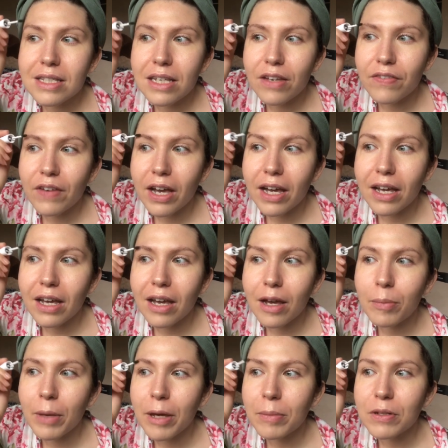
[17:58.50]
see if I
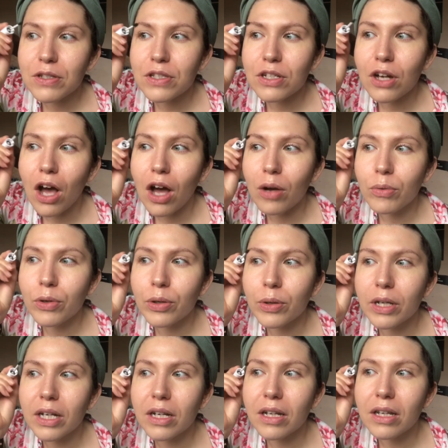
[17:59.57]
am able to not
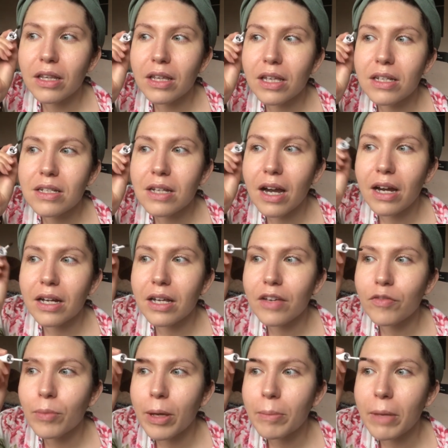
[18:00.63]
ruin the entirety
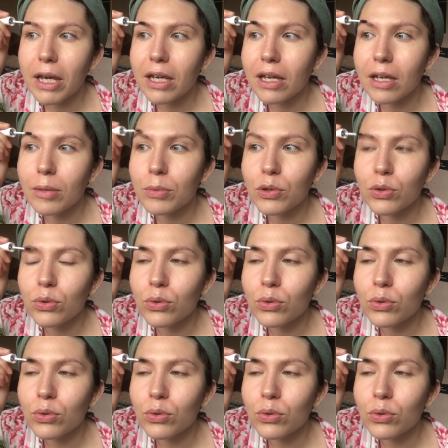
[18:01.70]
of my makeup.